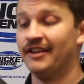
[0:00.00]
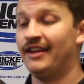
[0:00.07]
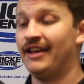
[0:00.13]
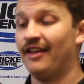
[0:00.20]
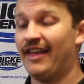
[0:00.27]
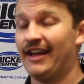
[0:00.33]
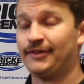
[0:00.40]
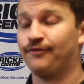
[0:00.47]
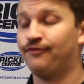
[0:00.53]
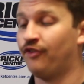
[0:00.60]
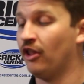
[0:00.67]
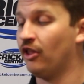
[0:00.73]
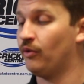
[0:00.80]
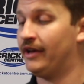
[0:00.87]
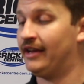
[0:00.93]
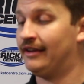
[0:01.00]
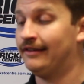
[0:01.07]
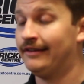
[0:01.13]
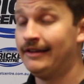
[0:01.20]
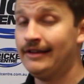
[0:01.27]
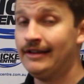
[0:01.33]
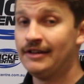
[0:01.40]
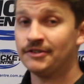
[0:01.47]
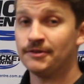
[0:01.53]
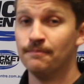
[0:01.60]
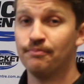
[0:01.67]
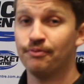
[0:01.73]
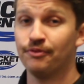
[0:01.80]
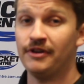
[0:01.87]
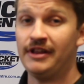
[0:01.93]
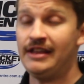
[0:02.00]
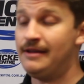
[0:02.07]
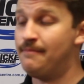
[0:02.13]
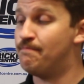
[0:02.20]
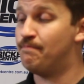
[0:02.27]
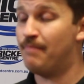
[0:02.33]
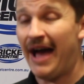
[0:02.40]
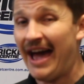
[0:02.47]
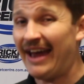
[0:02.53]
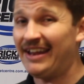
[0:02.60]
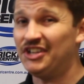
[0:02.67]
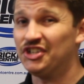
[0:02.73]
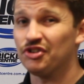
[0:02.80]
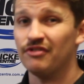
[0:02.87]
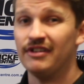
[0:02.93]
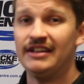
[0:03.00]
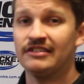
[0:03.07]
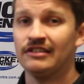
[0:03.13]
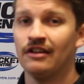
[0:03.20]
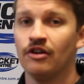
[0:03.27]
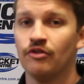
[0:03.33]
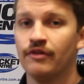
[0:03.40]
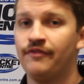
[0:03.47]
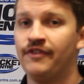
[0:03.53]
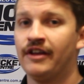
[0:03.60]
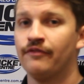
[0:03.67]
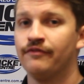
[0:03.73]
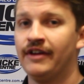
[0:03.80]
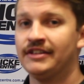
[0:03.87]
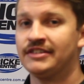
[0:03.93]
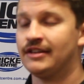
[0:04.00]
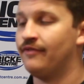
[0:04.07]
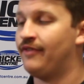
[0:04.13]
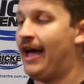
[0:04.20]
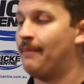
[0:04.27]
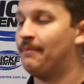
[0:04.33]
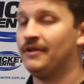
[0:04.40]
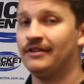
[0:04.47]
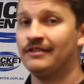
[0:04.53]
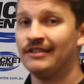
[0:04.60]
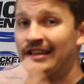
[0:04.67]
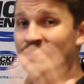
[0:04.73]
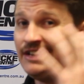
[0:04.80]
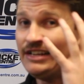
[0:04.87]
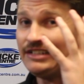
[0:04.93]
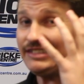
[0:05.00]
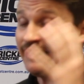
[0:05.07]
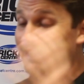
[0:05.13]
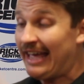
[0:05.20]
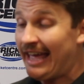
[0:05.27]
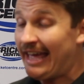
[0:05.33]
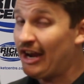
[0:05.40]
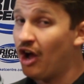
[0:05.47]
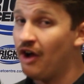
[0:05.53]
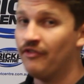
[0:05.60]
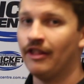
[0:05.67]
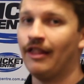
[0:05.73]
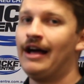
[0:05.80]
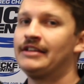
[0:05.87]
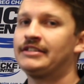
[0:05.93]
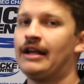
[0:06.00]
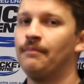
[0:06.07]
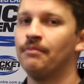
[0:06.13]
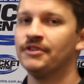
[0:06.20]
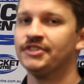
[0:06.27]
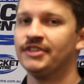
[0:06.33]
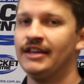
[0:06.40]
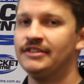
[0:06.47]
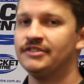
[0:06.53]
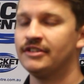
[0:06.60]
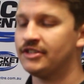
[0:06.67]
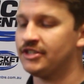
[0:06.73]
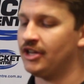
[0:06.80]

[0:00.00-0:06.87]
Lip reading: Now that's following some pretty bad injuries and horrific events that have happened to the head over the last couple of seasons.